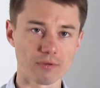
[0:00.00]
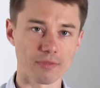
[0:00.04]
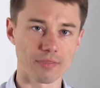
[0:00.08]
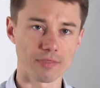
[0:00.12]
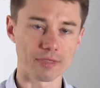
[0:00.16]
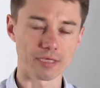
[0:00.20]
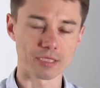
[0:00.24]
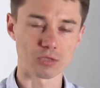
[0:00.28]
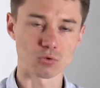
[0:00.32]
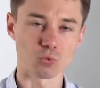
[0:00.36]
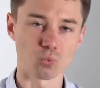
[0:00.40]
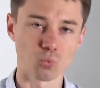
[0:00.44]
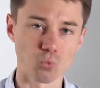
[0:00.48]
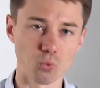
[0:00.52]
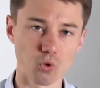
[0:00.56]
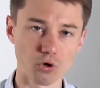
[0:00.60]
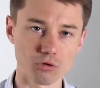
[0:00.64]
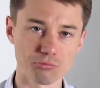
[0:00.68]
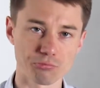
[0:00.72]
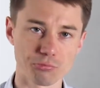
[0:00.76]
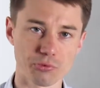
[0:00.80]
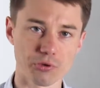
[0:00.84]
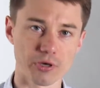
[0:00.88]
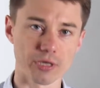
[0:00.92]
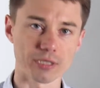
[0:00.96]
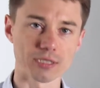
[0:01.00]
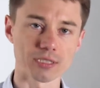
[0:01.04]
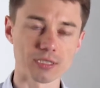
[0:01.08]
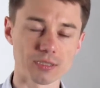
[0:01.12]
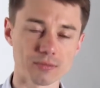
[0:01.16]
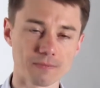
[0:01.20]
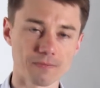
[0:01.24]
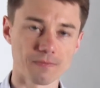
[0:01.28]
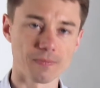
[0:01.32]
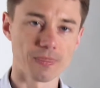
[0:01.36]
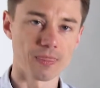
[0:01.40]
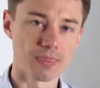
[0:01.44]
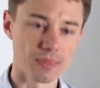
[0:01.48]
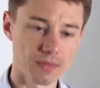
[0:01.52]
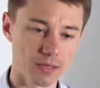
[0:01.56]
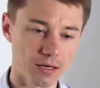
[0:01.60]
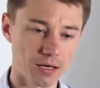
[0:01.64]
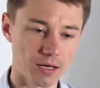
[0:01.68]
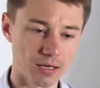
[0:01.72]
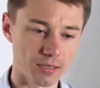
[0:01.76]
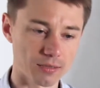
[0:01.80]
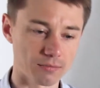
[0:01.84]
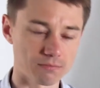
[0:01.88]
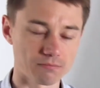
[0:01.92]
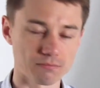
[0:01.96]
this WordPress
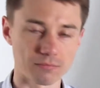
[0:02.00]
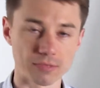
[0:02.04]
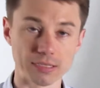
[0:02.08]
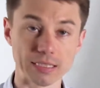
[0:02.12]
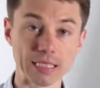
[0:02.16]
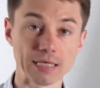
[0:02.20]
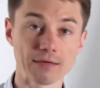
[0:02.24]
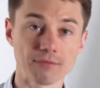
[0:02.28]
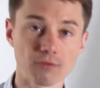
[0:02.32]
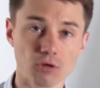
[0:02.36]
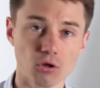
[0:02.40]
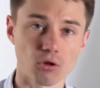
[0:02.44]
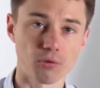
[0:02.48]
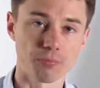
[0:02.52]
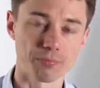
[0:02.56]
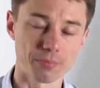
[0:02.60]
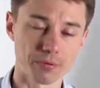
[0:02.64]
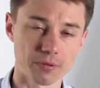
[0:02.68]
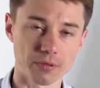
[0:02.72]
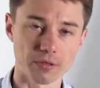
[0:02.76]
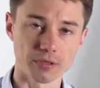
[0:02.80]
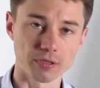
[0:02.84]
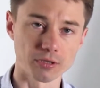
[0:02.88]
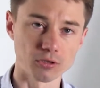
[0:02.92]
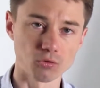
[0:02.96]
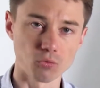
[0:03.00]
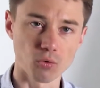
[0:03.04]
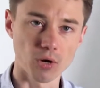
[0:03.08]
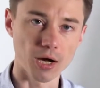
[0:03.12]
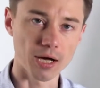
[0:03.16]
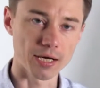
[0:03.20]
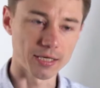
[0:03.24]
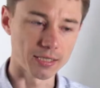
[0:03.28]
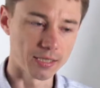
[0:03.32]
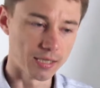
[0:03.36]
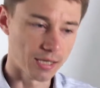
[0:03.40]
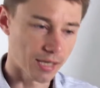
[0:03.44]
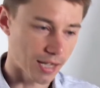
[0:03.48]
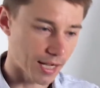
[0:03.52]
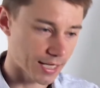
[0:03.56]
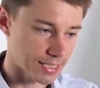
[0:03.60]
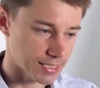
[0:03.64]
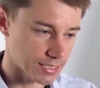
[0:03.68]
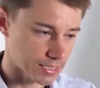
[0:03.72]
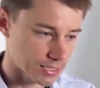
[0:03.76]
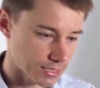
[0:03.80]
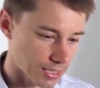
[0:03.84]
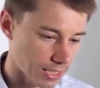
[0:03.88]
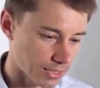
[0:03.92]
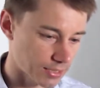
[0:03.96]
developer. I
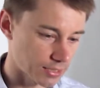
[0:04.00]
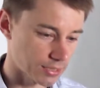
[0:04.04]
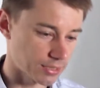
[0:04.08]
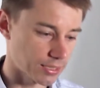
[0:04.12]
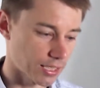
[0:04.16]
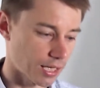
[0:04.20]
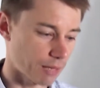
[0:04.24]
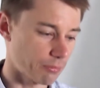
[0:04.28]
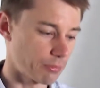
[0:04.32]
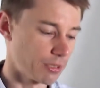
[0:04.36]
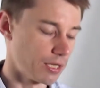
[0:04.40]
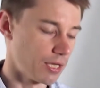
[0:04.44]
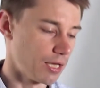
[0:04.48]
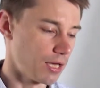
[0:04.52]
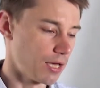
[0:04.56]
set it up.